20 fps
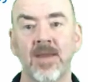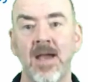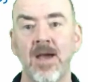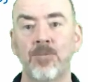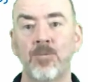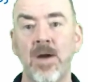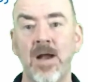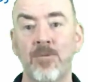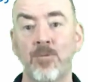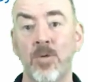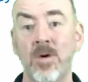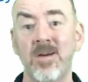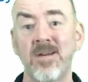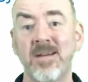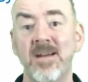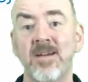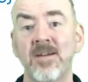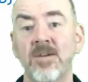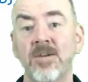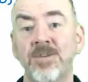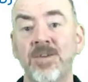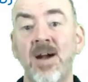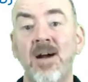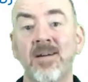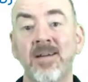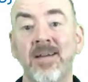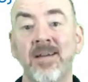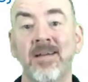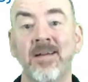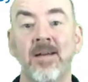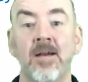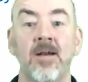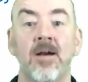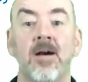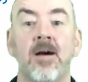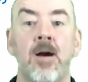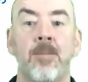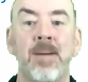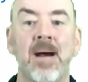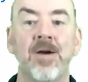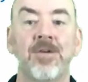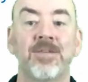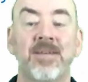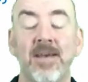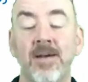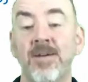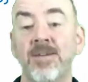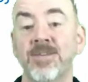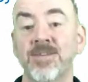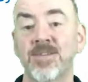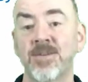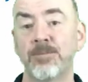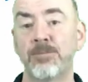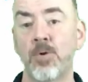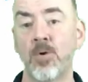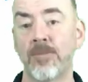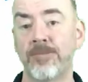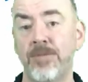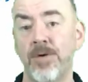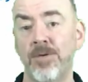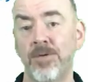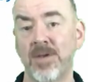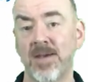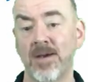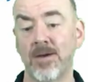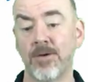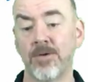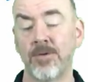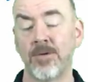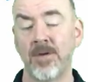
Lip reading: and why we're here talking about Dell's portfolio.